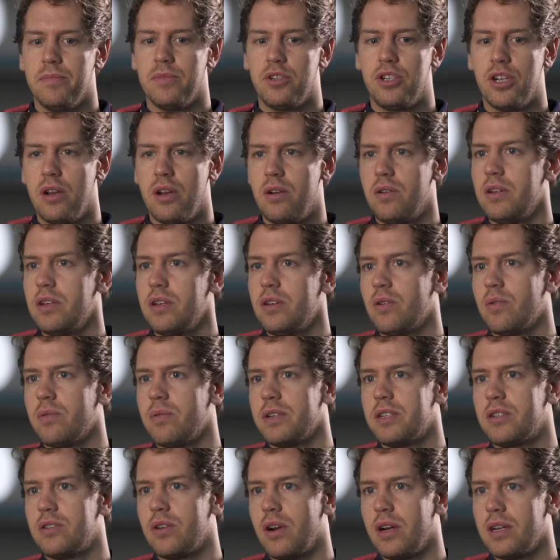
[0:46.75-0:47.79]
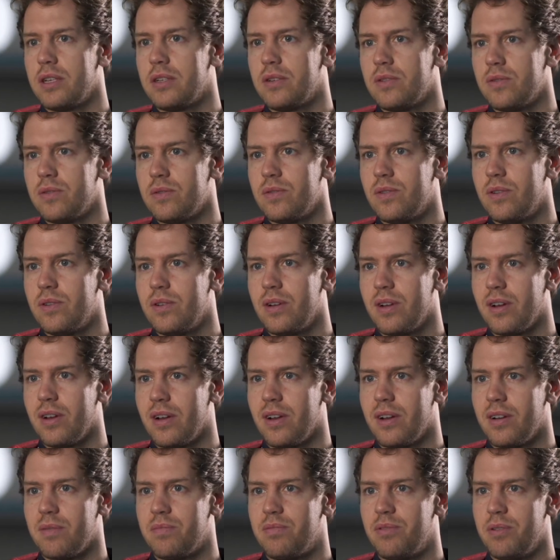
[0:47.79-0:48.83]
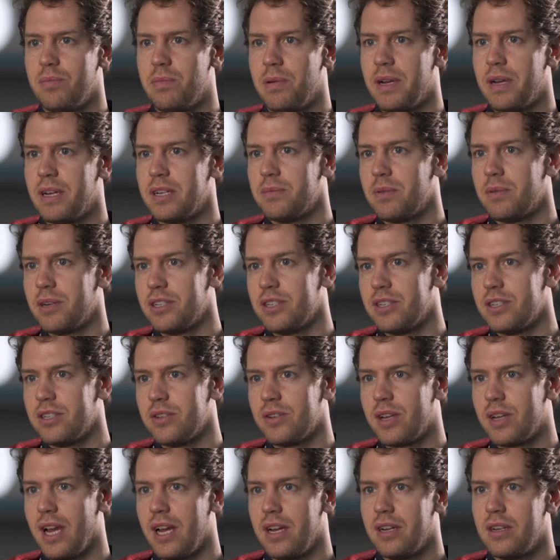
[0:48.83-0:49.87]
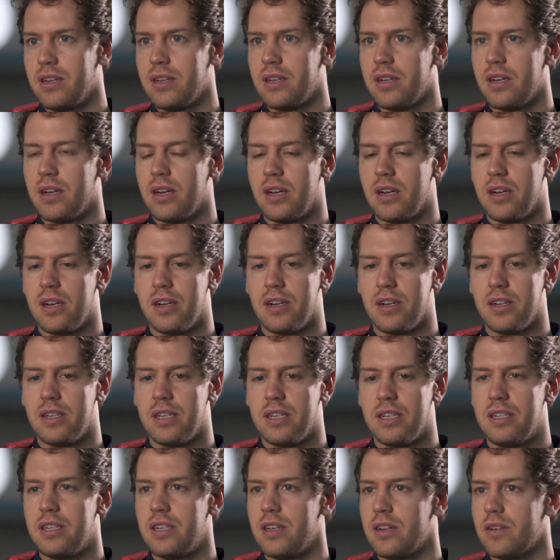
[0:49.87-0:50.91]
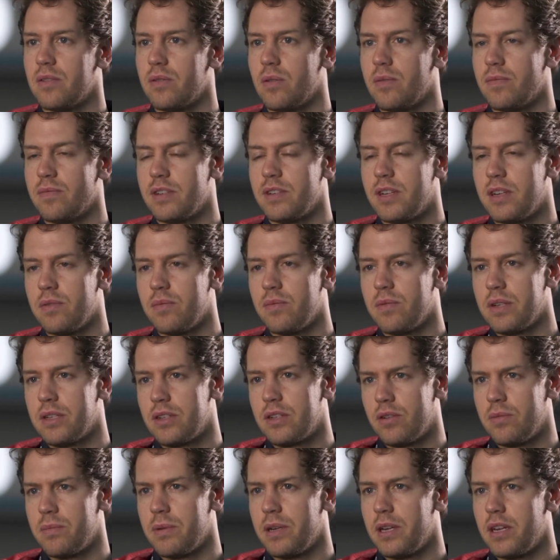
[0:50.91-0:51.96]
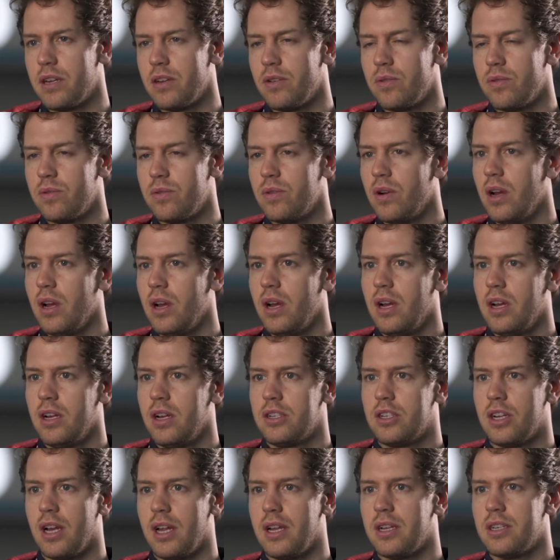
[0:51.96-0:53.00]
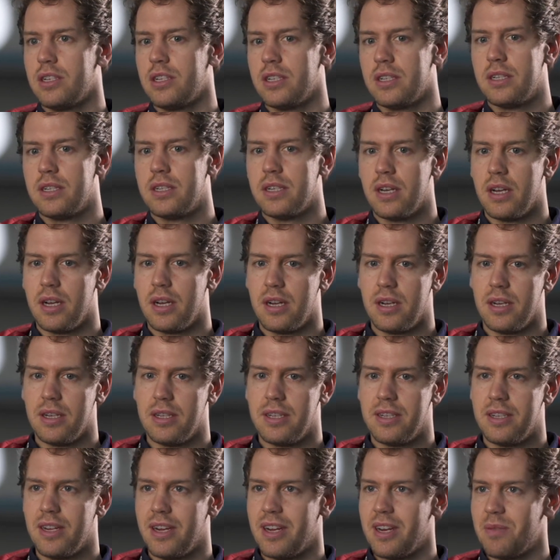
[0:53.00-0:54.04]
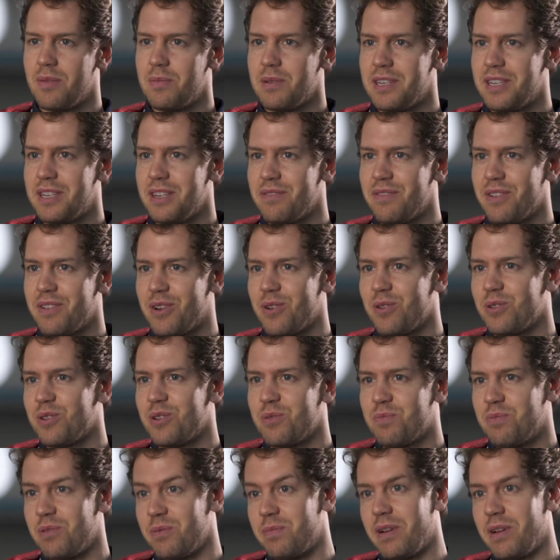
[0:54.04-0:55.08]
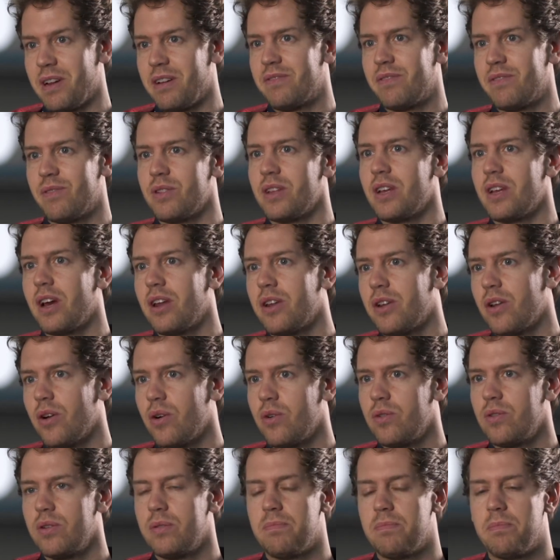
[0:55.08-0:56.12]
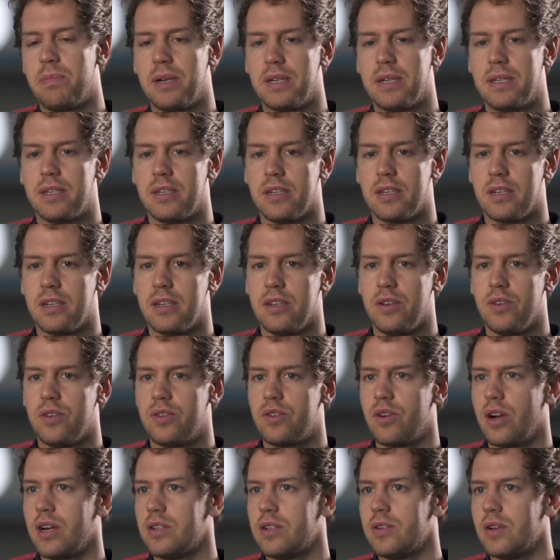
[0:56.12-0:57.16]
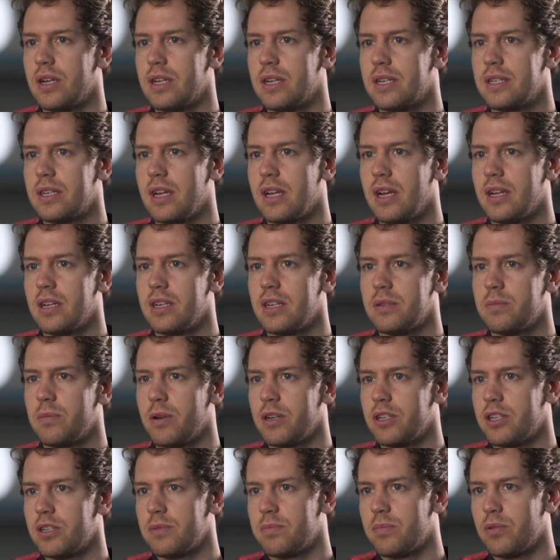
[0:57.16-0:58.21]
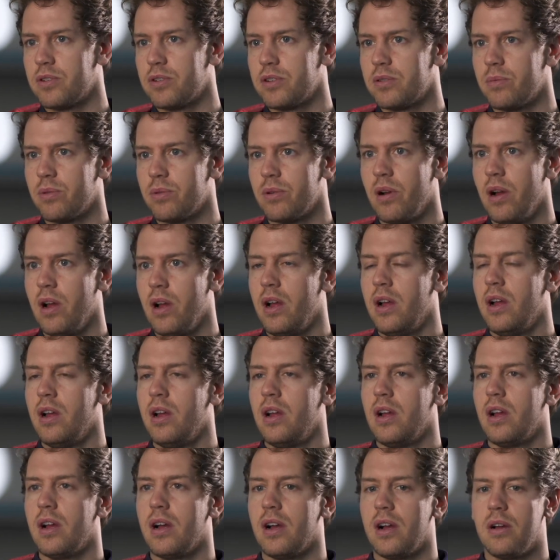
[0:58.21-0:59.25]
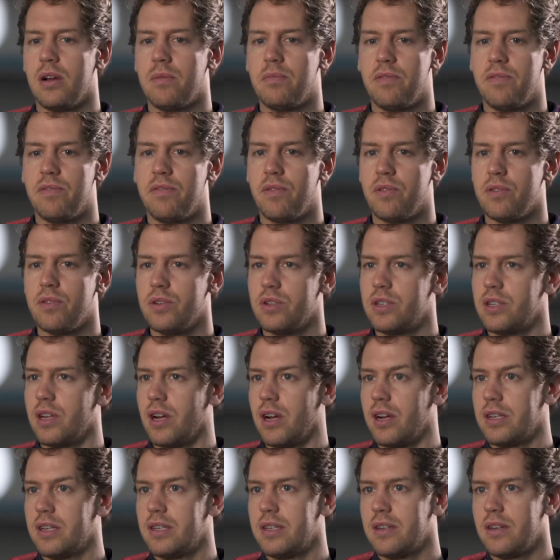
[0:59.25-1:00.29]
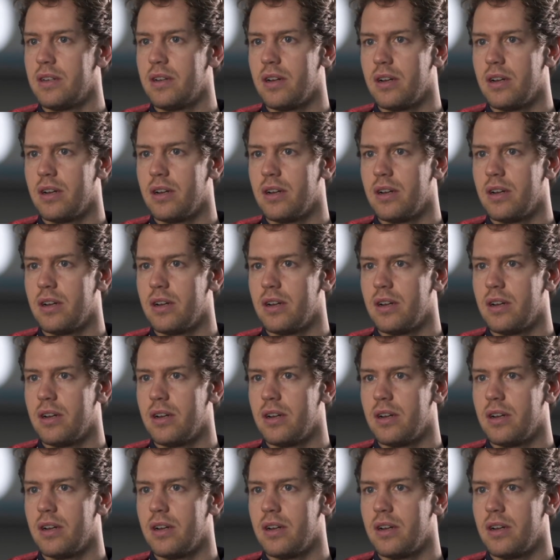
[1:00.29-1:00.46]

Generally, you always try to prepare as much as you can. This year, obviously, with so many new challenges, it's a little bit difficult to prepare for the unknown, but you try to understand as much as possible before you start.